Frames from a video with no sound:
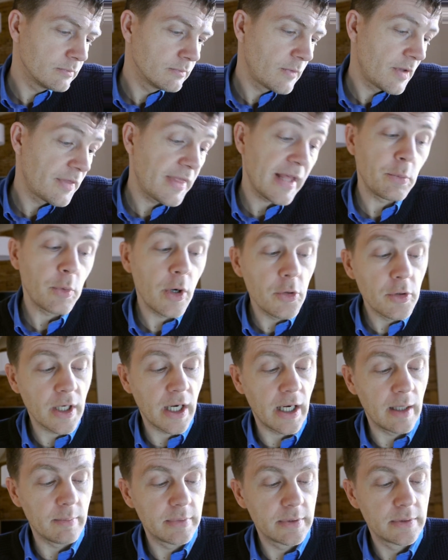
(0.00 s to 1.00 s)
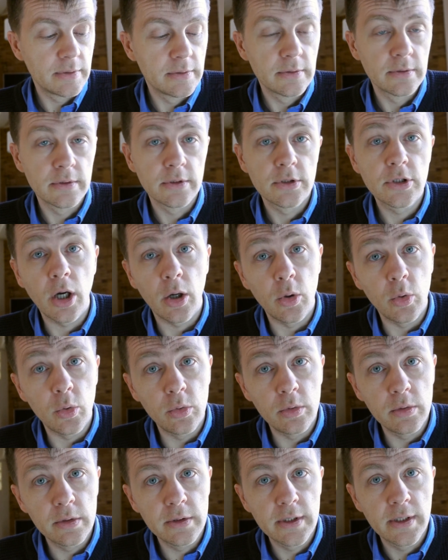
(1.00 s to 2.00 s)
They woke up,
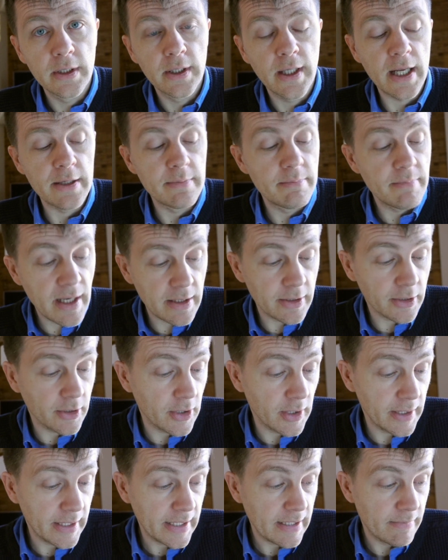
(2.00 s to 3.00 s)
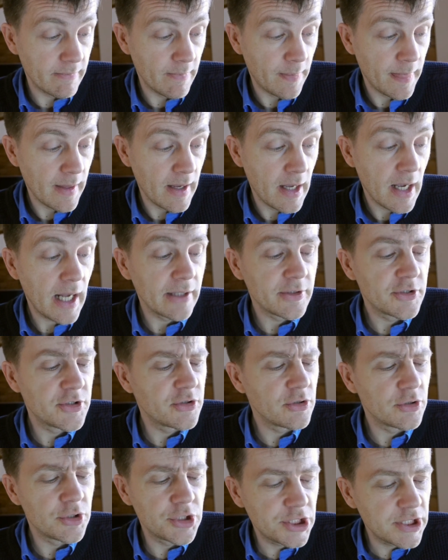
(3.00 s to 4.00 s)
cold and melancholy, and
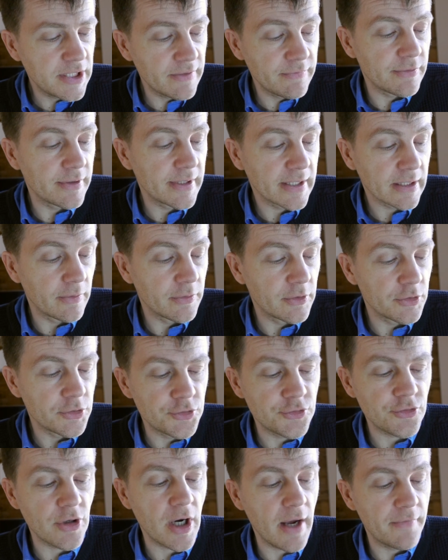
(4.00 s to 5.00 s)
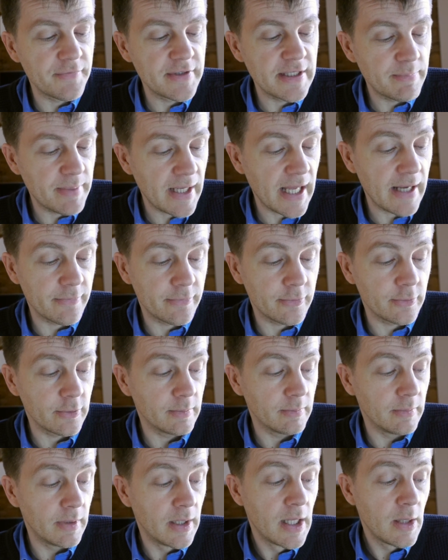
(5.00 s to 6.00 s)
stood shivering on the draughty platform
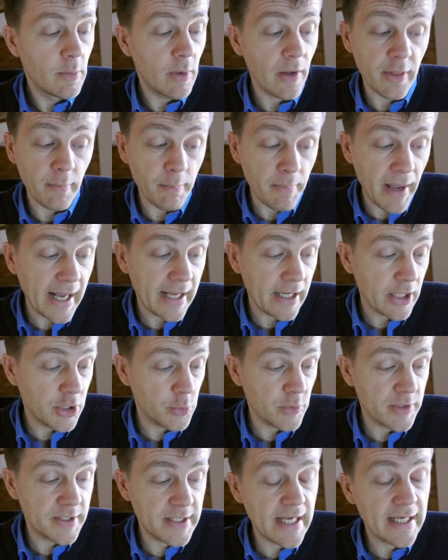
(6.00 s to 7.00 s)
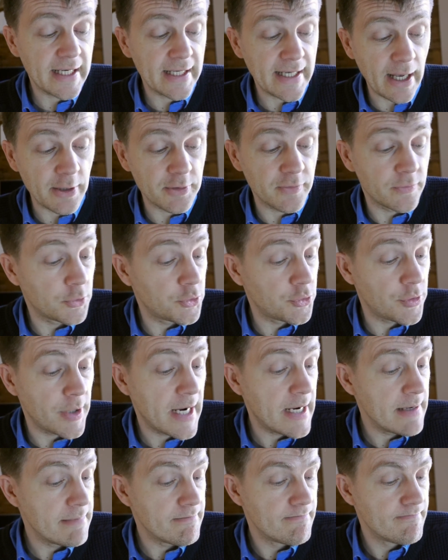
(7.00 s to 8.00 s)
while the baggage was taken out of the
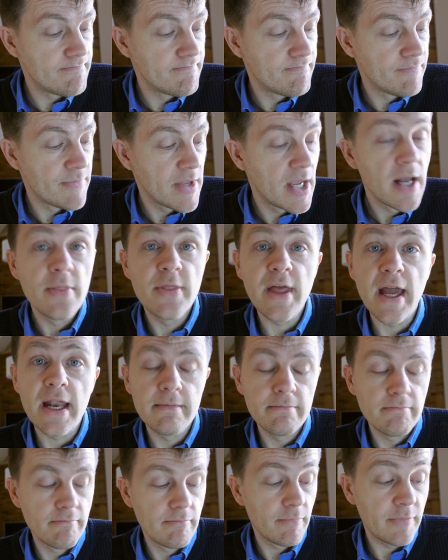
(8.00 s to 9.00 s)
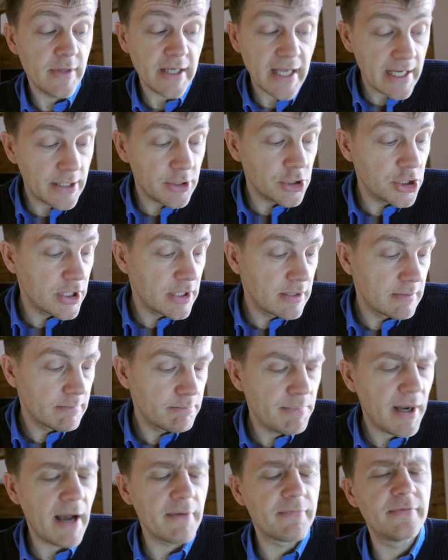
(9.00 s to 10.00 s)
train. Then the engine,
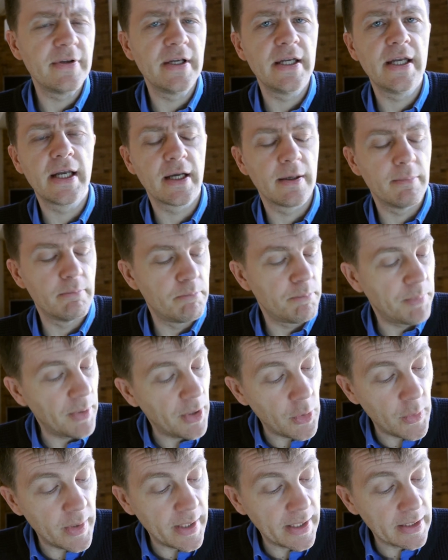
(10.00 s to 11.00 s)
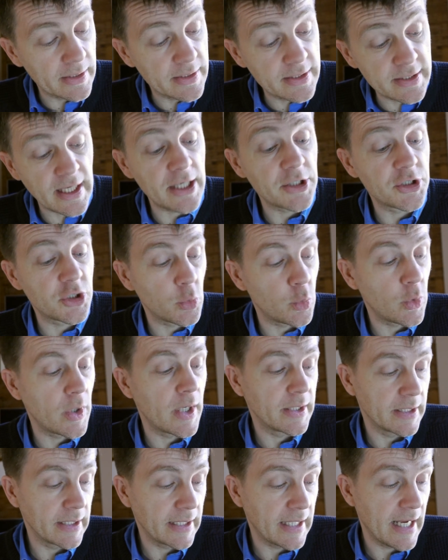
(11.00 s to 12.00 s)
puffing and blowing, set to
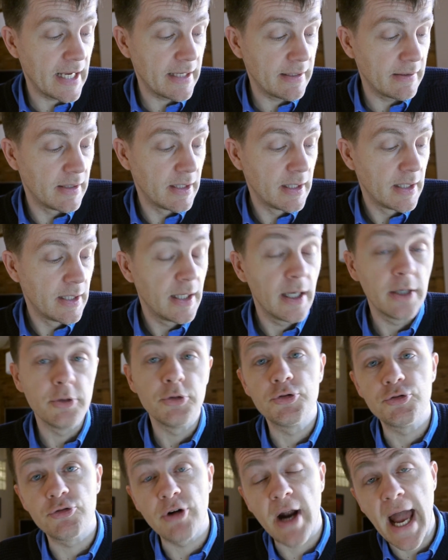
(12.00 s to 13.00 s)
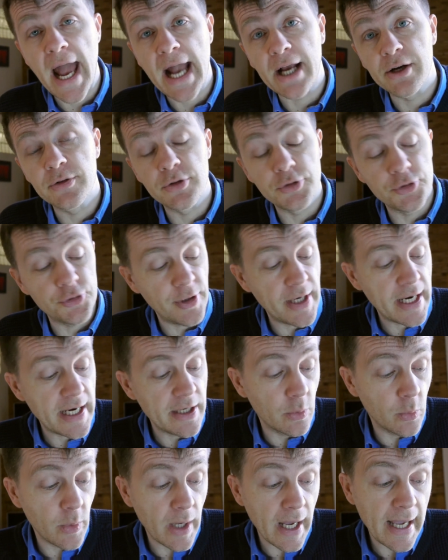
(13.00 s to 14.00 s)
work again, and dragged the train
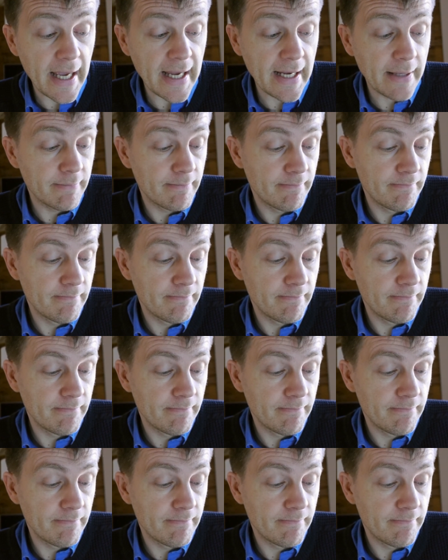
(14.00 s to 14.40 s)
away.